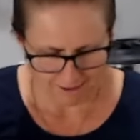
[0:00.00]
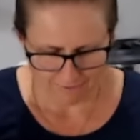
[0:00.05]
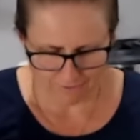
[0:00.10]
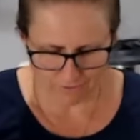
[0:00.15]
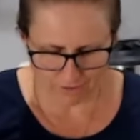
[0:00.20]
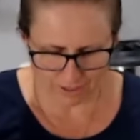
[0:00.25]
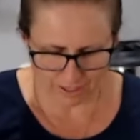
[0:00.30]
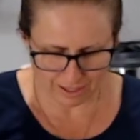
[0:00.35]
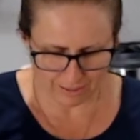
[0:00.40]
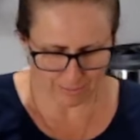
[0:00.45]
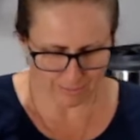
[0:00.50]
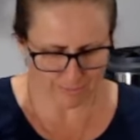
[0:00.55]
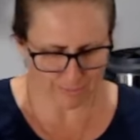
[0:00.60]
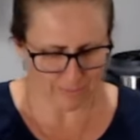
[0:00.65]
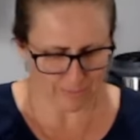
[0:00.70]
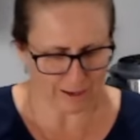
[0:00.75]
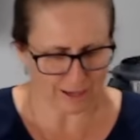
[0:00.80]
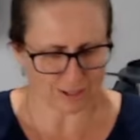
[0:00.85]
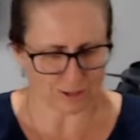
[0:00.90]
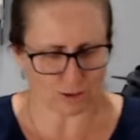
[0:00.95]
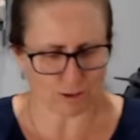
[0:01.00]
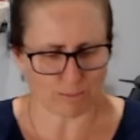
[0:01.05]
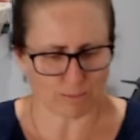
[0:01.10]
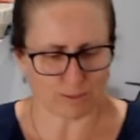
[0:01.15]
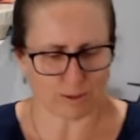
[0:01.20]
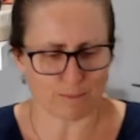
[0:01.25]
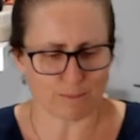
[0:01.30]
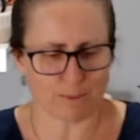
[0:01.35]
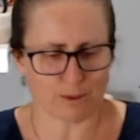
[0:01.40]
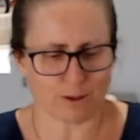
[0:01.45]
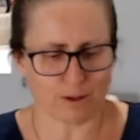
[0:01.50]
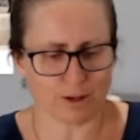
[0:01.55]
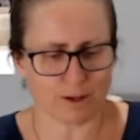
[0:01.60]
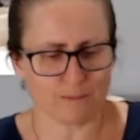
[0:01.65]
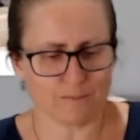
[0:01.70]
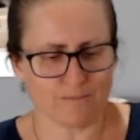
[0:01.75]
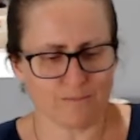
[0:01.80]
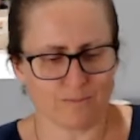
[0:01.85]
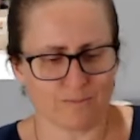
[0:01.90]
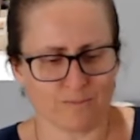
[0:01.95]
Find a top and a
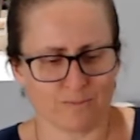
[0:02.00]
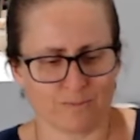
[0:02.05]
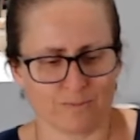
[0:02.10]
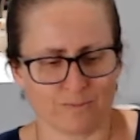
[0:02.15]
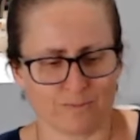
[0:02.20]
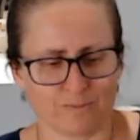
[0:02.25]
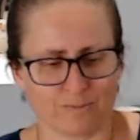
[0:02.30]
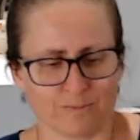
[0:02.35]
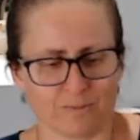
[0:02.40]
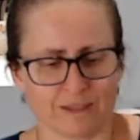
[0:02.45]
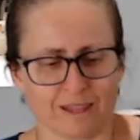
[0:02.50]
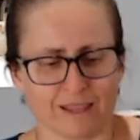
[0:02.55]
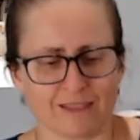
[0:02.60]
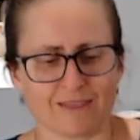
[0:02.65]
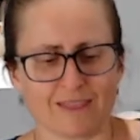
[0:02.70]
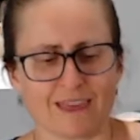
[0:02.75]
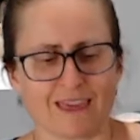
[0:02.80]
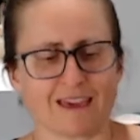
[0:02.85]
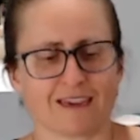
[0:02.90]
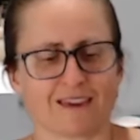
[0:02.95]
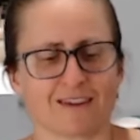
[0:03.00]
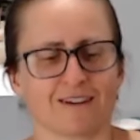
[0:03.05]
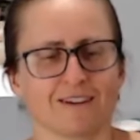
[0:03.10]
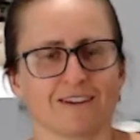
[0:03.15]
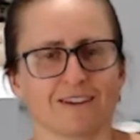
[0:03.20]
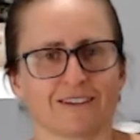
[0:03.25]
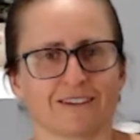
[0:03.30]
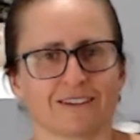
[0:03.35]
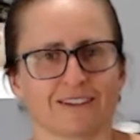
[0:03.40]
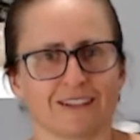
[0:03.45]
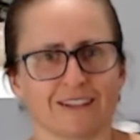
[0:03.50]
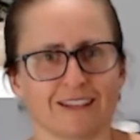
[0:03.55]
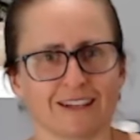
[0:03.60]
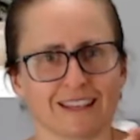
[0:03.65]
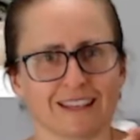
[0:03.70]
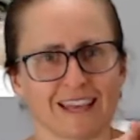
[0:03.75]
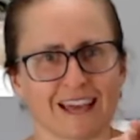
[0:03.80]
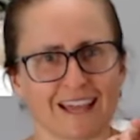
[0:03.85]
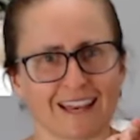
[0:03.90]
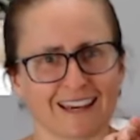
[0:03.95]
bottom, and there you go. Look
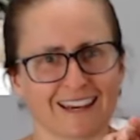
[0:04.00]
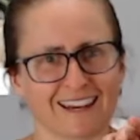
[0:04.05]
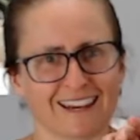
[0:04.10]
at that.